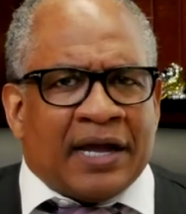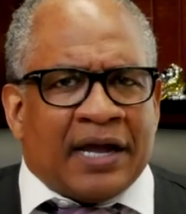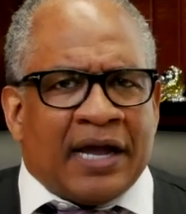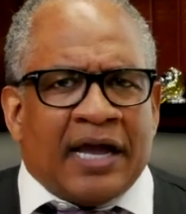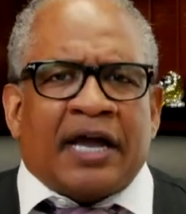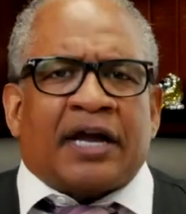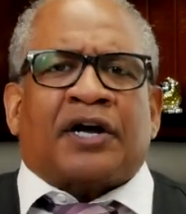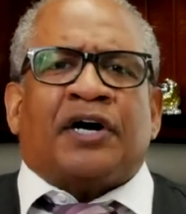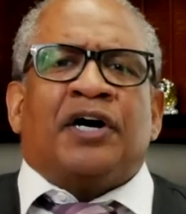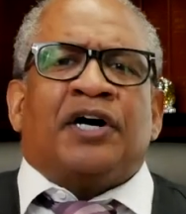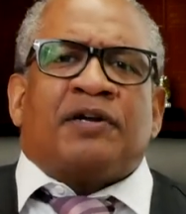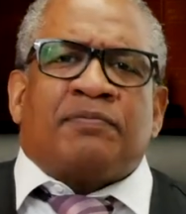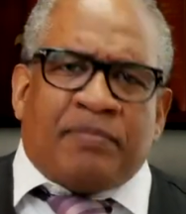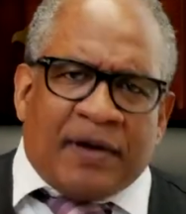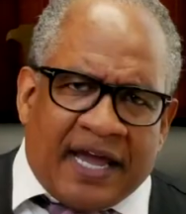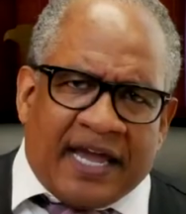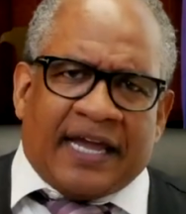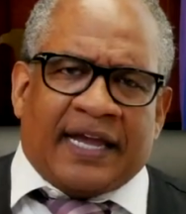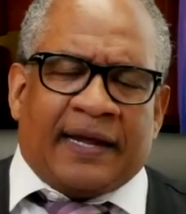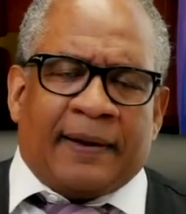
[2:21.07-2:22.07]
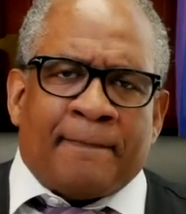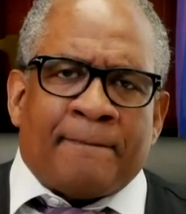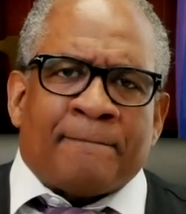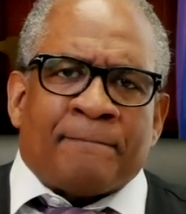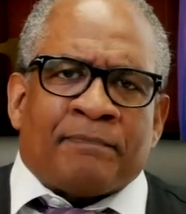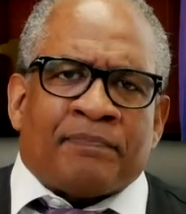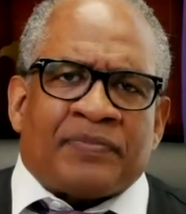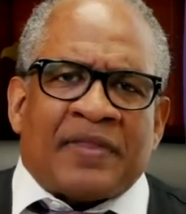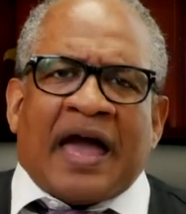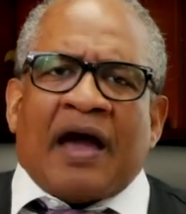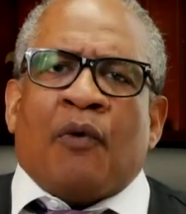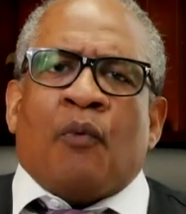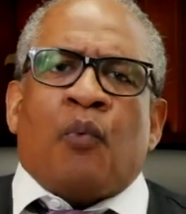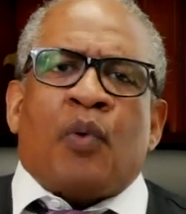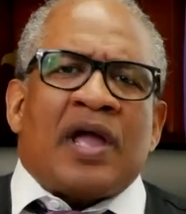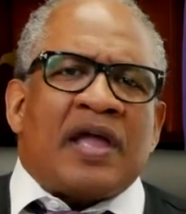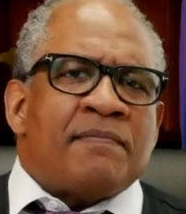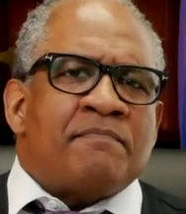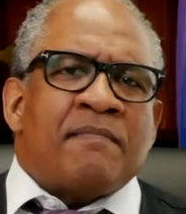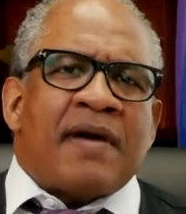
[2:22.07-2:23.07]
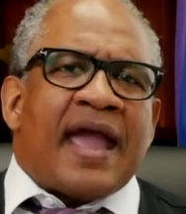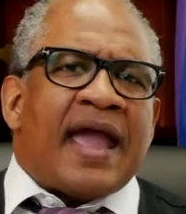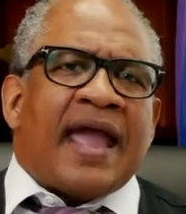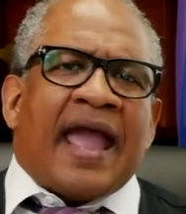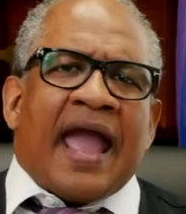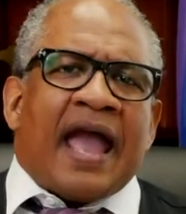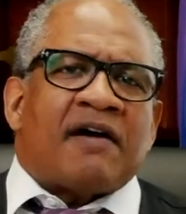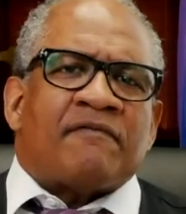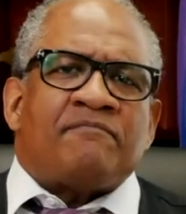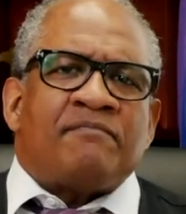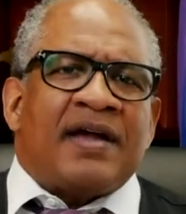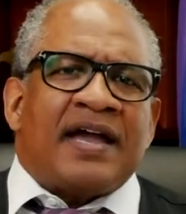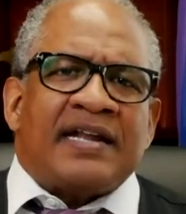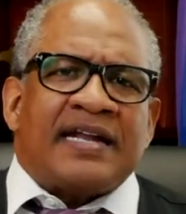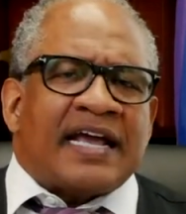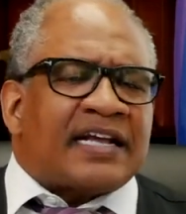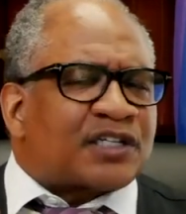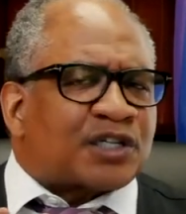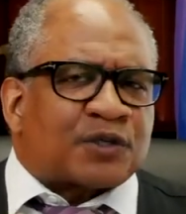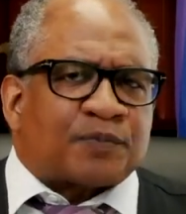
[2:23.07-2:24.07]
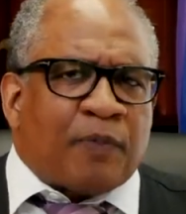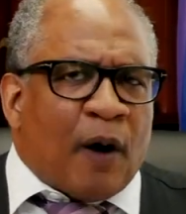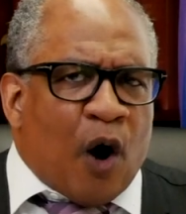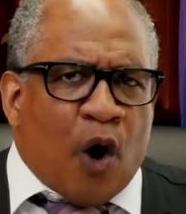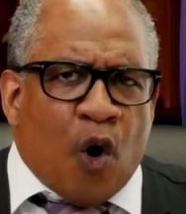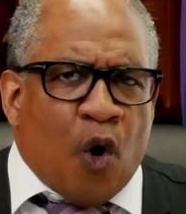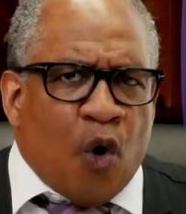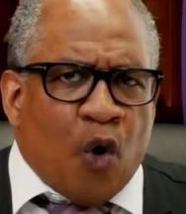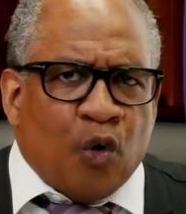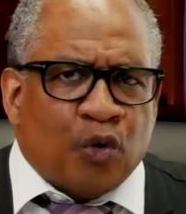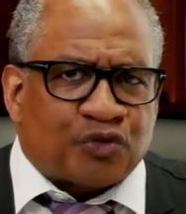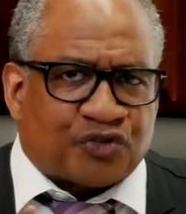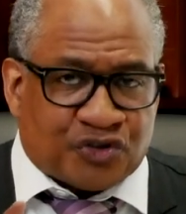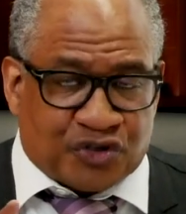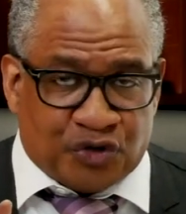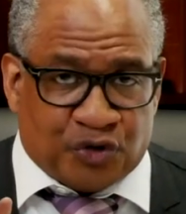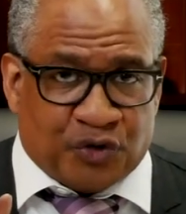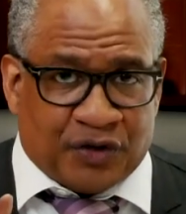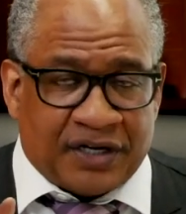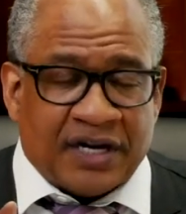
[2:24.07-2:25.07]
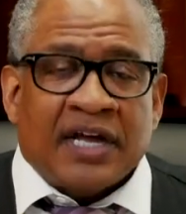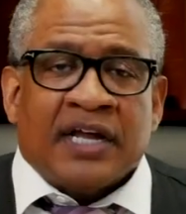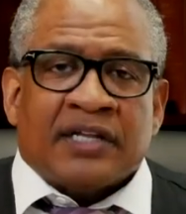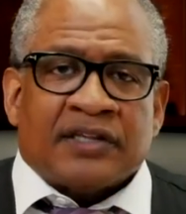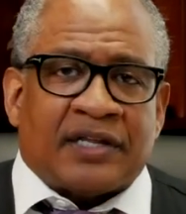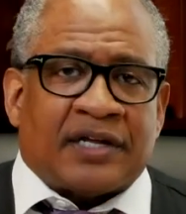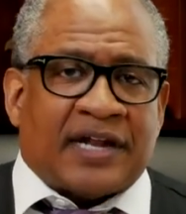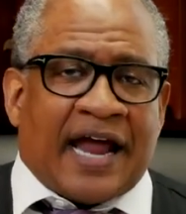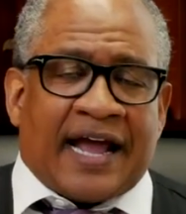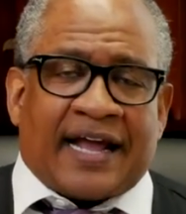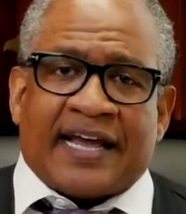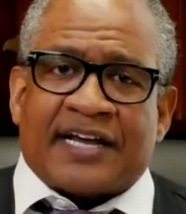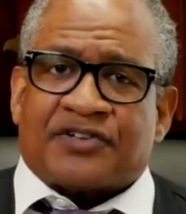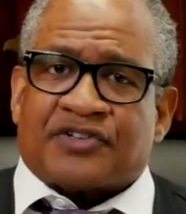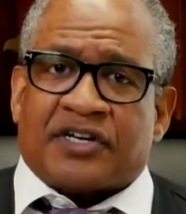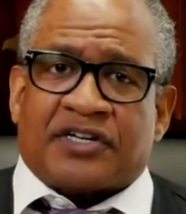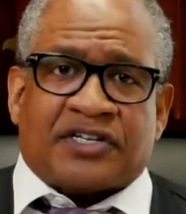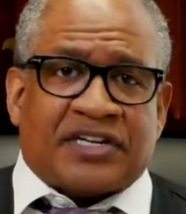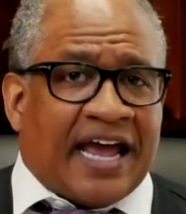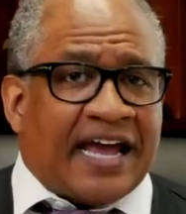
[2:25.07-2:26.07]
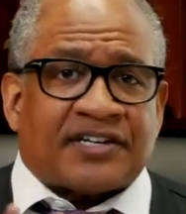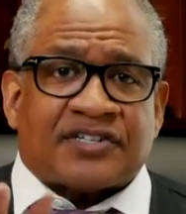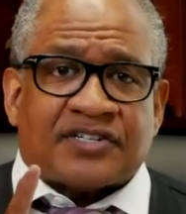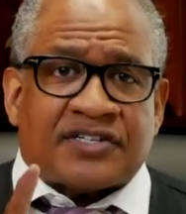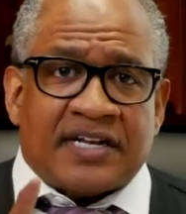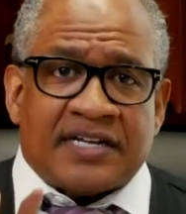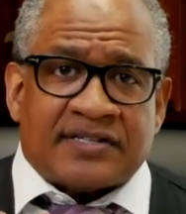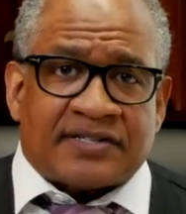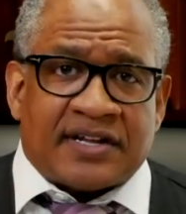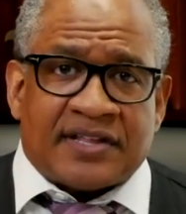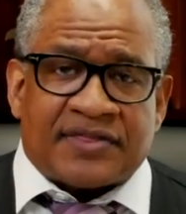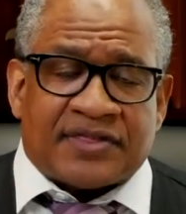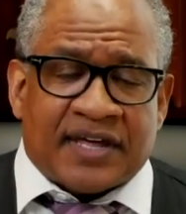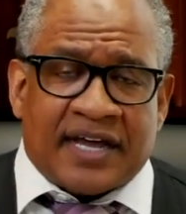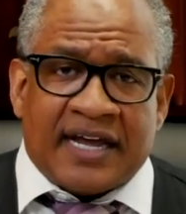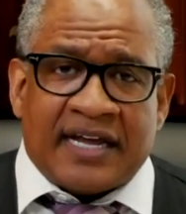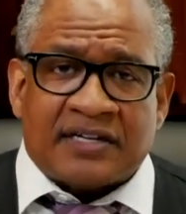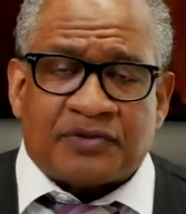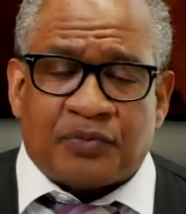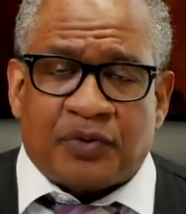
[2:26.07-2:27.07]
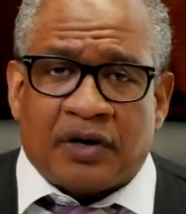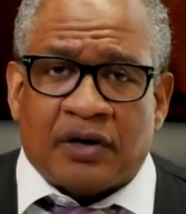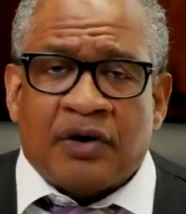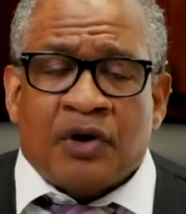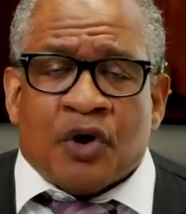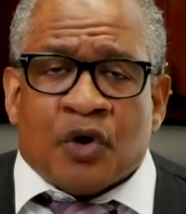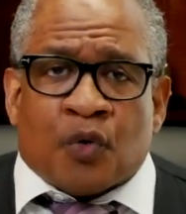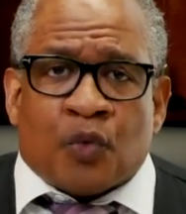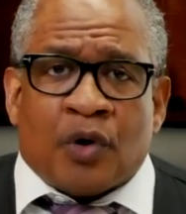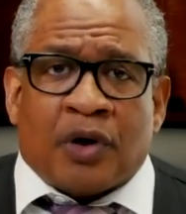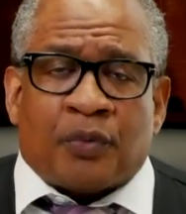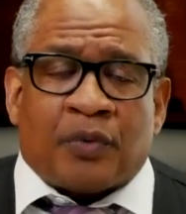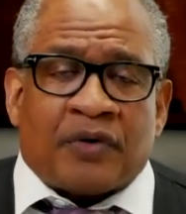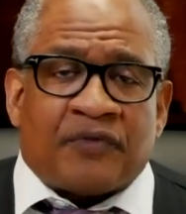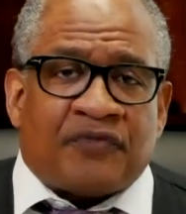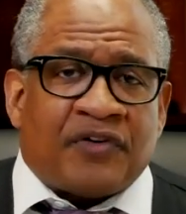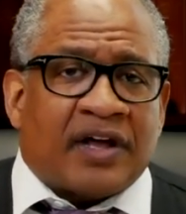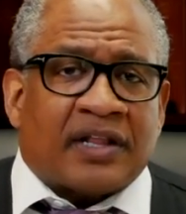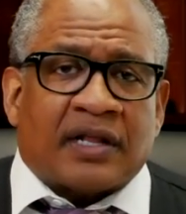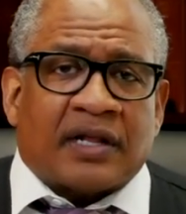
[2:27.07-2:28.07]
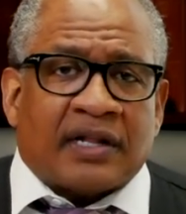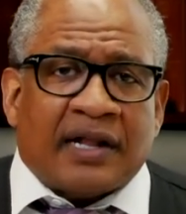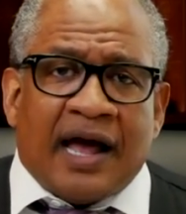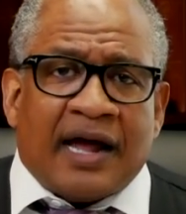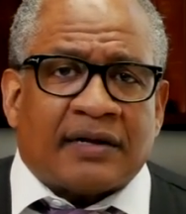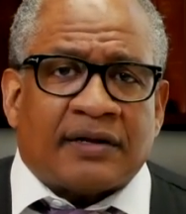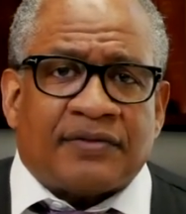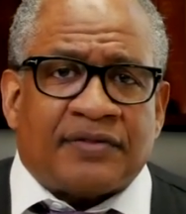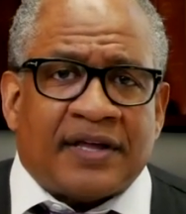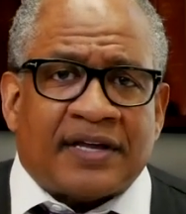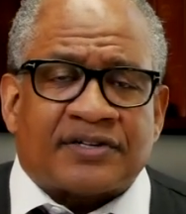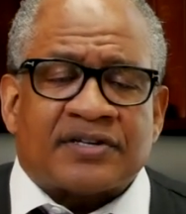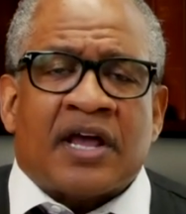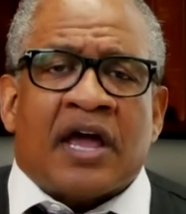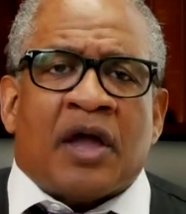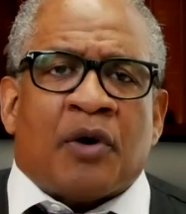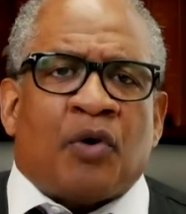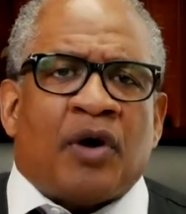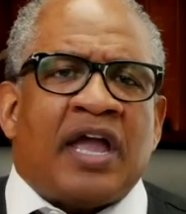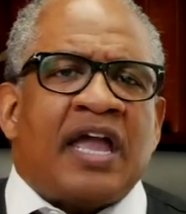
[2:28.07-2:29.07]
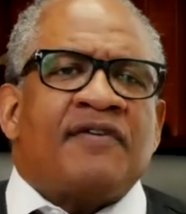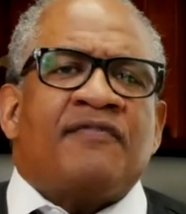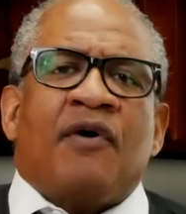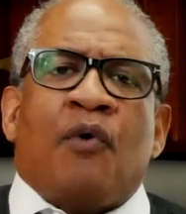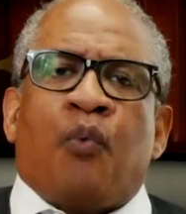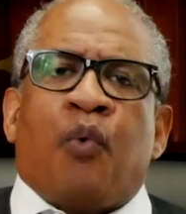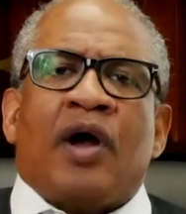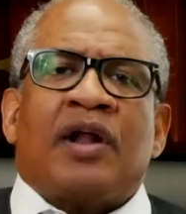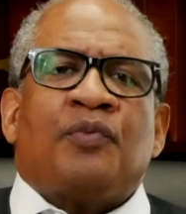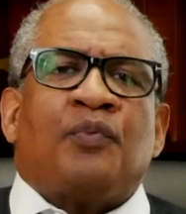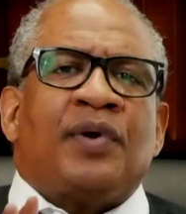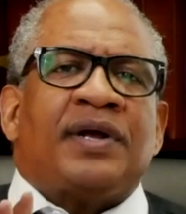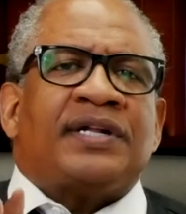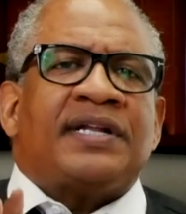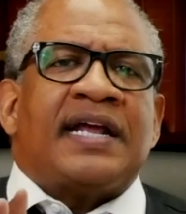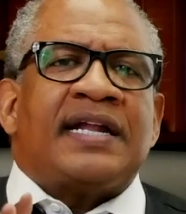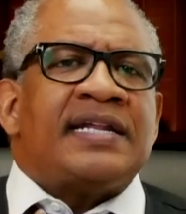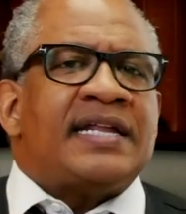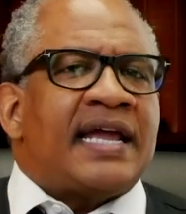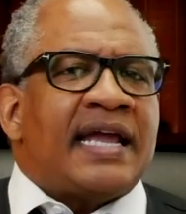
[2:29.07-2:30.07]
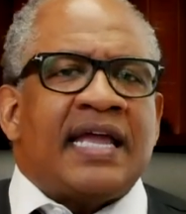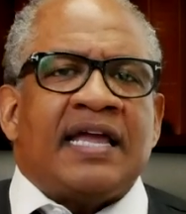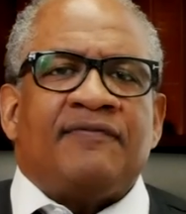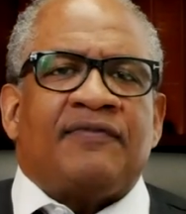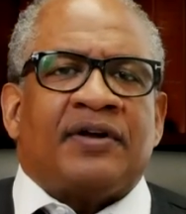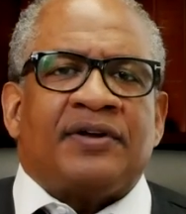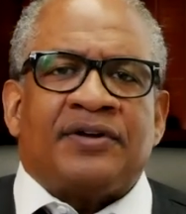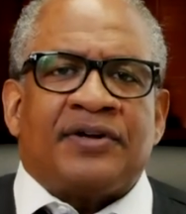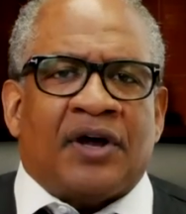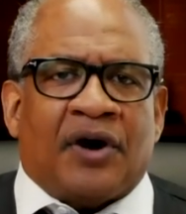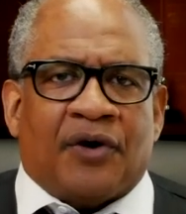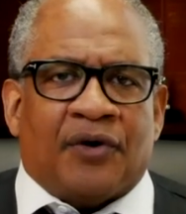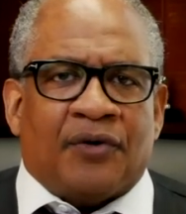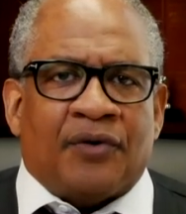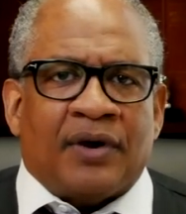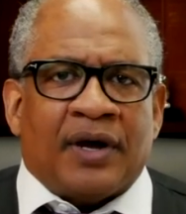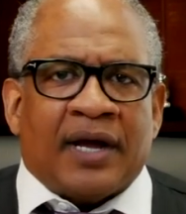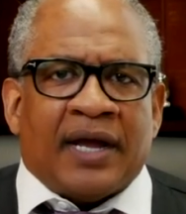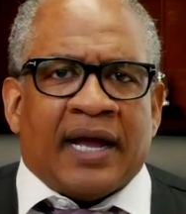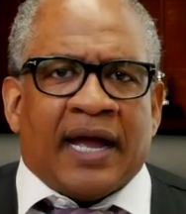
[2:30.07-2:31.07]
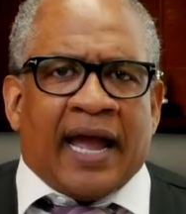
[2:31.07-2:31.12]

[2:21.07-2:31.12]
It could be that we may have been exposed to it, that I guess the testings and things will reveal a lot of this, even when we didn't even know.